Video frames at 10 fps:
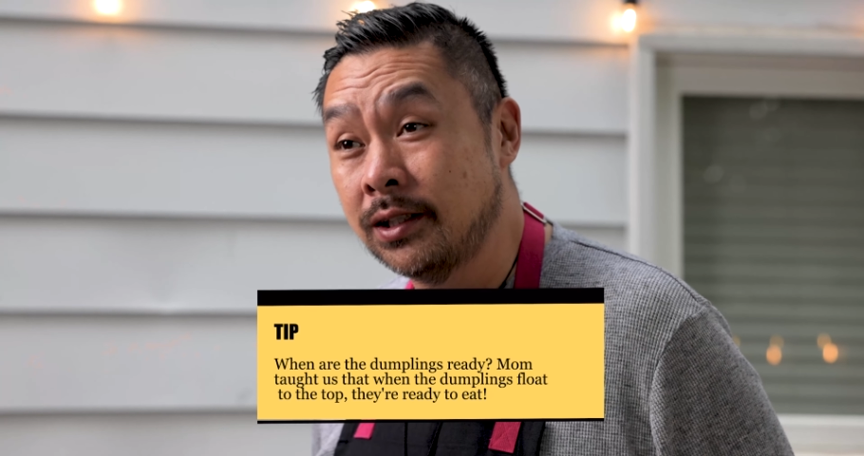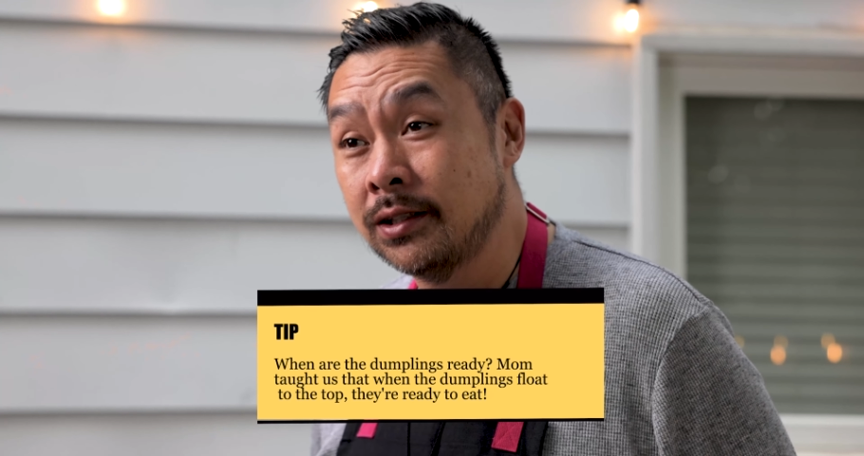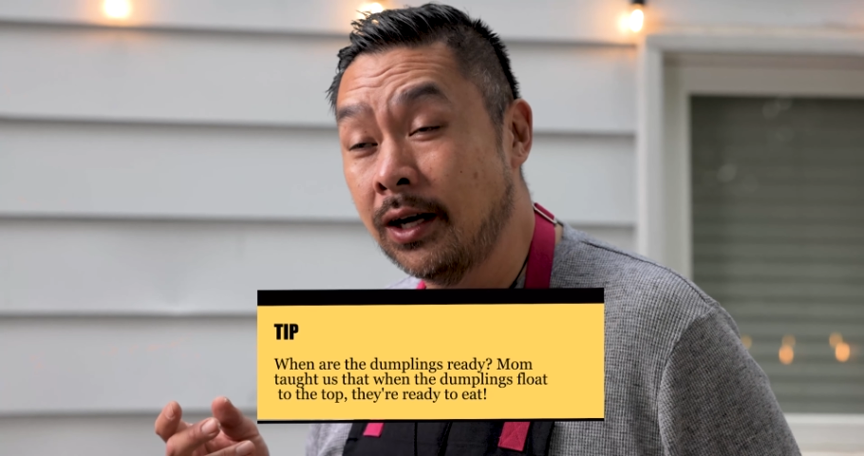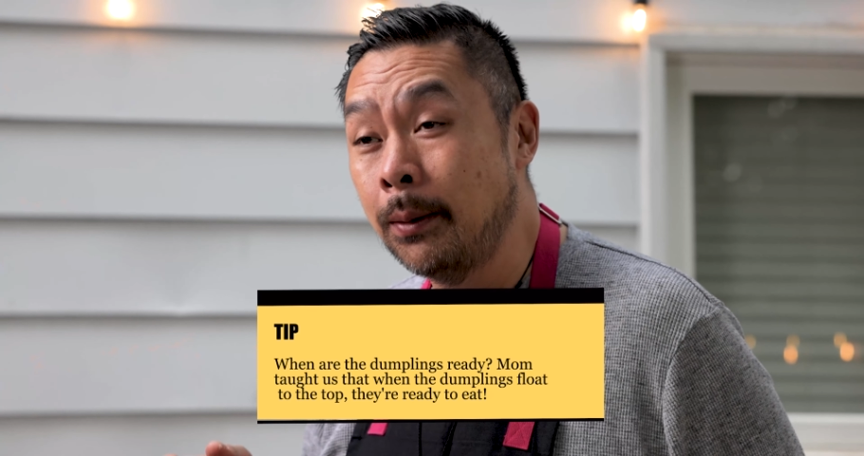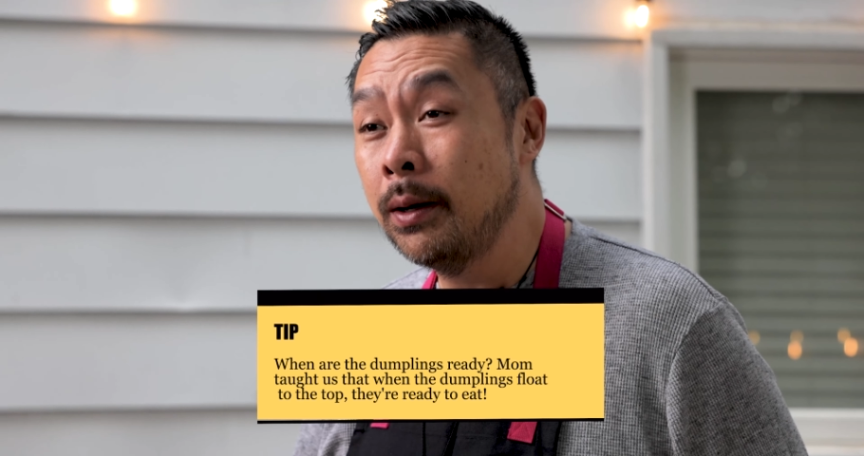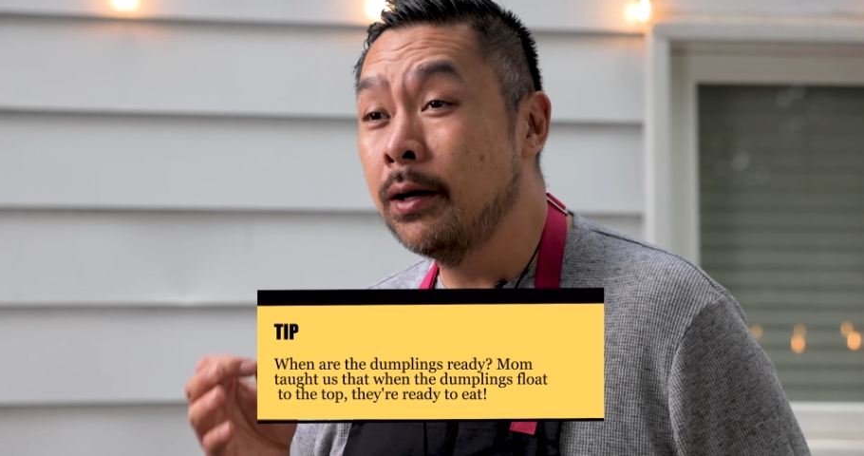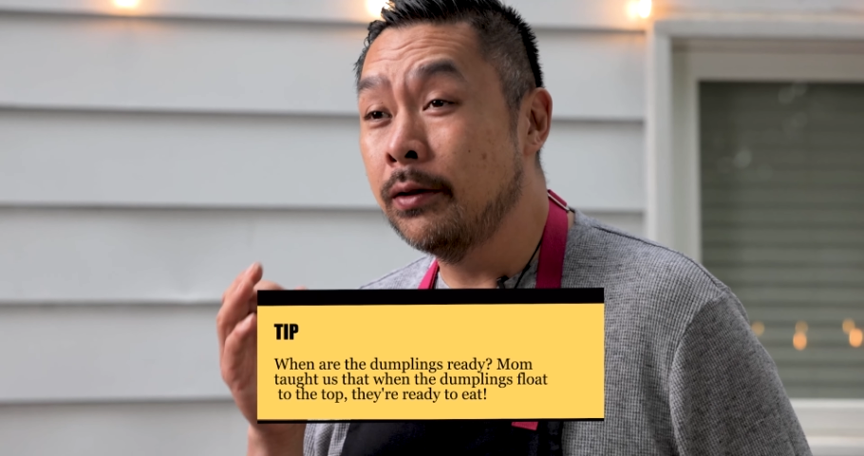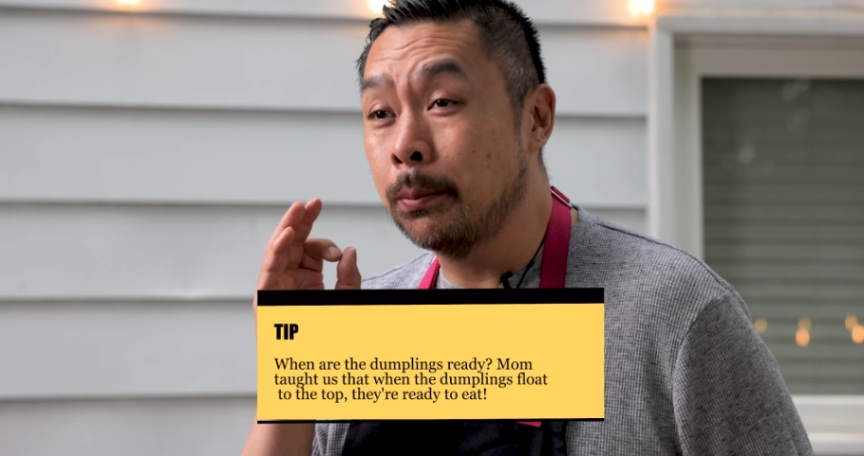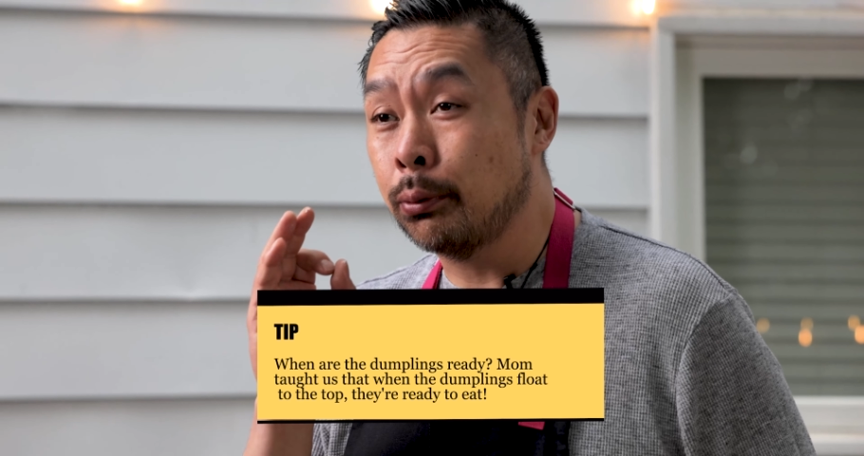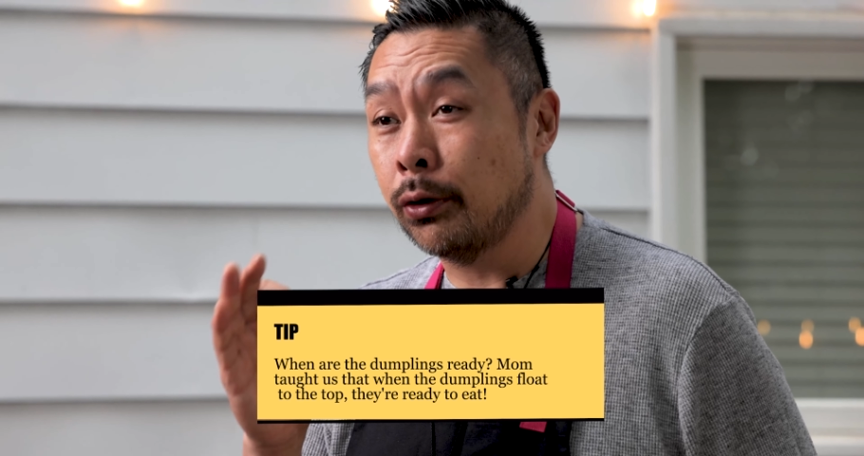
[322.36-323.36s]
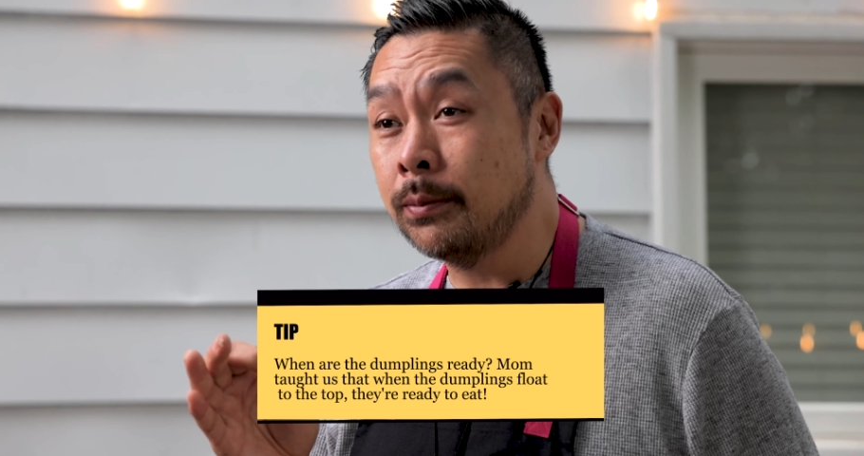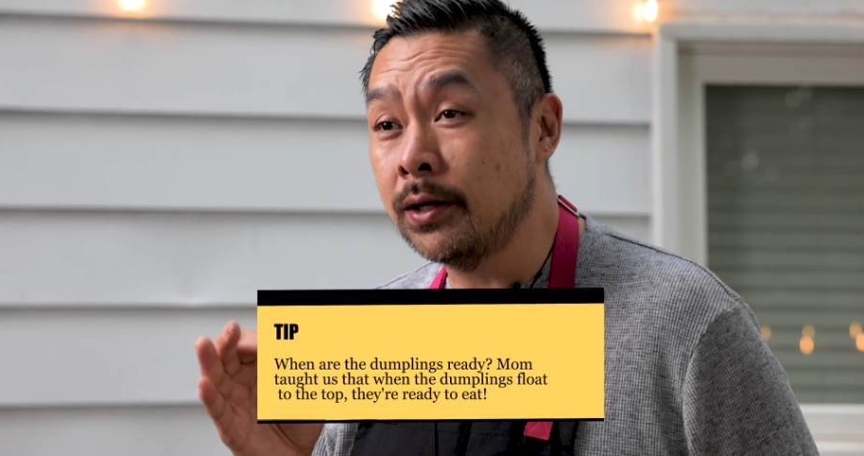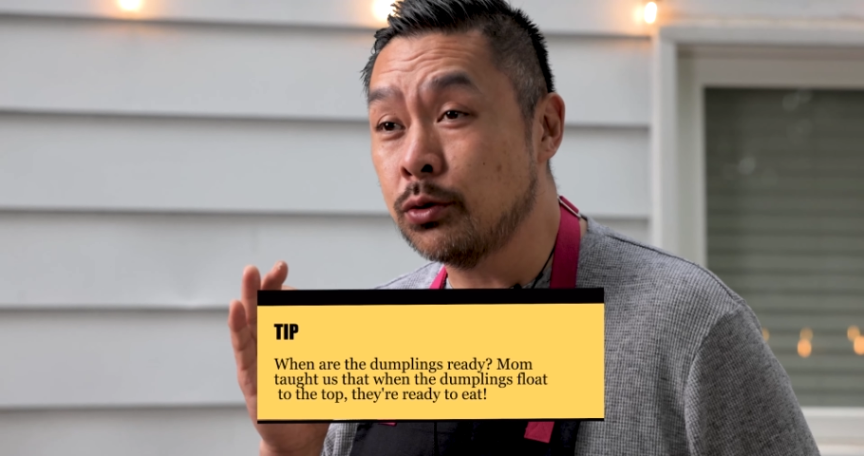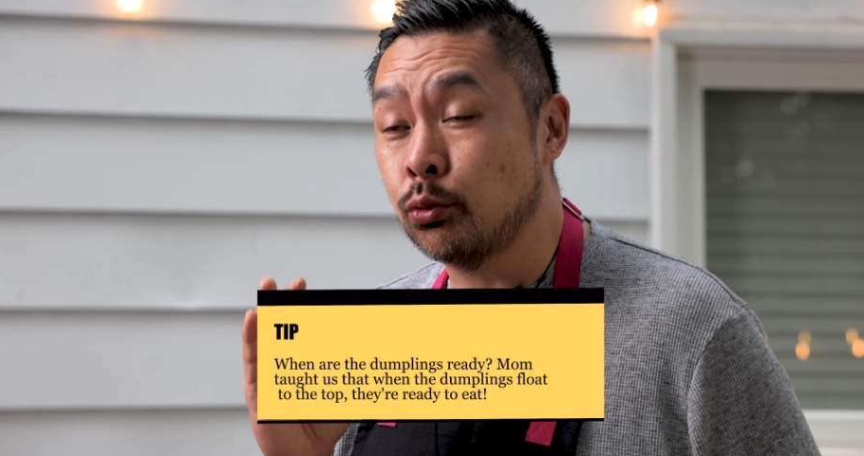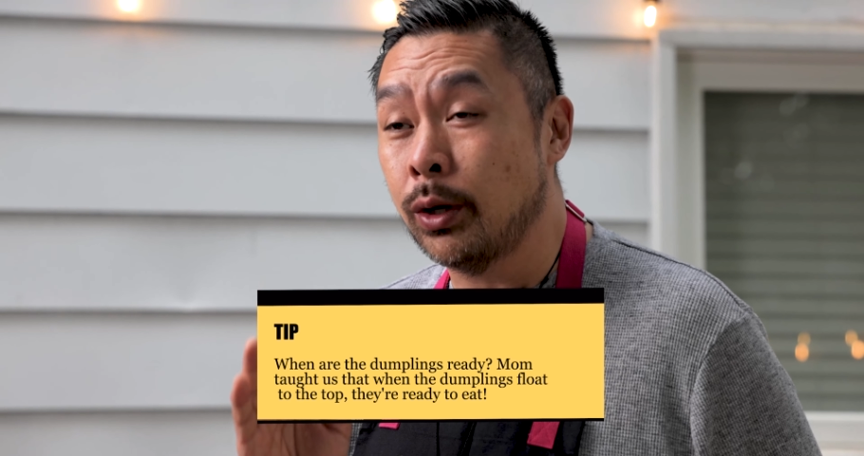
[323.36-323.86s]
to the top, they're pretty
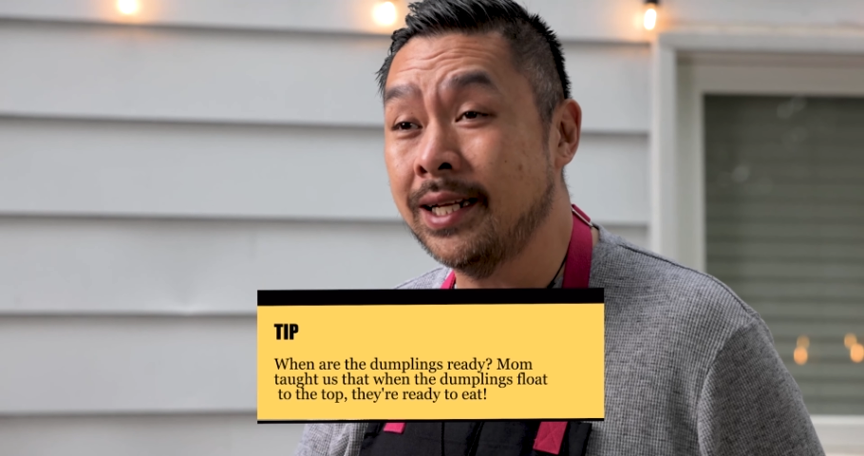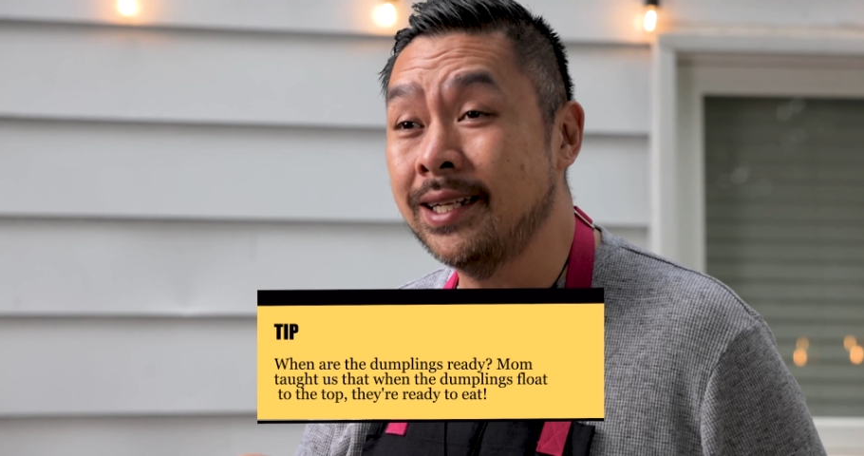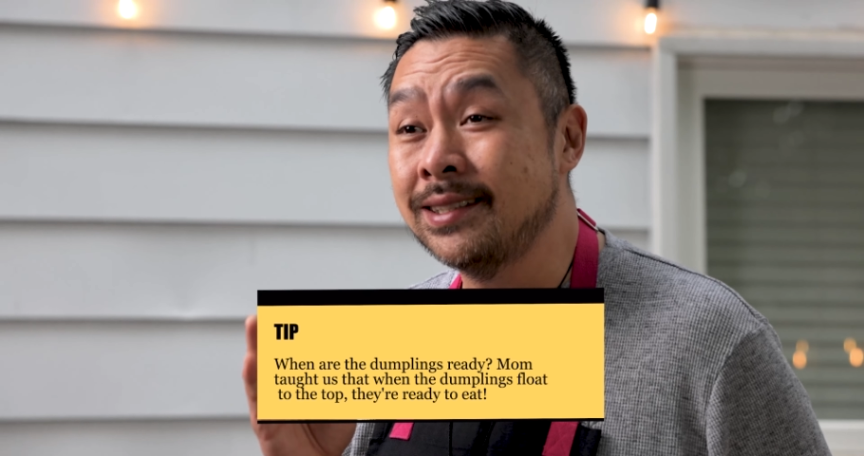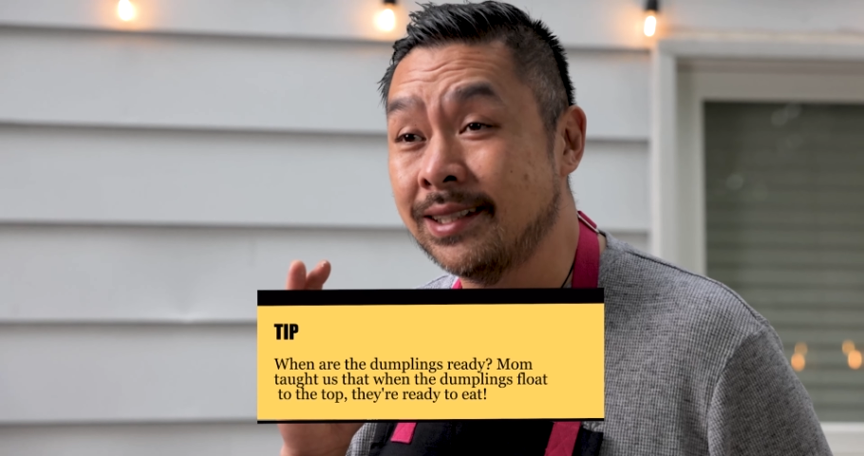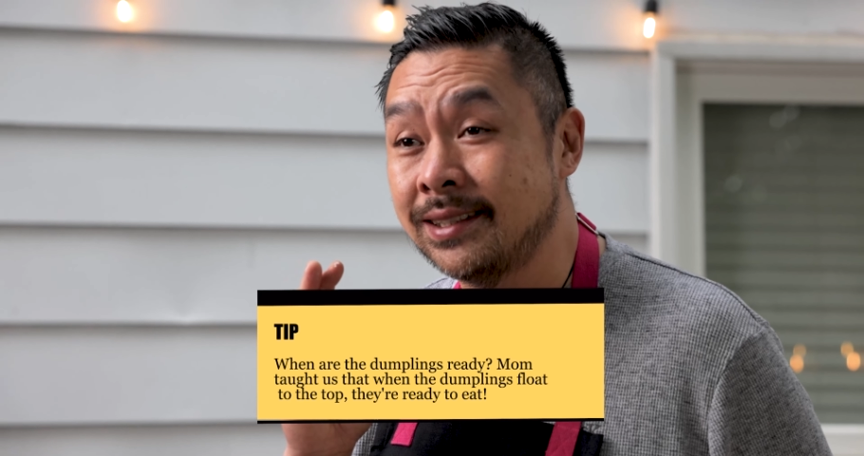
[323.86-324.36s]
much ready to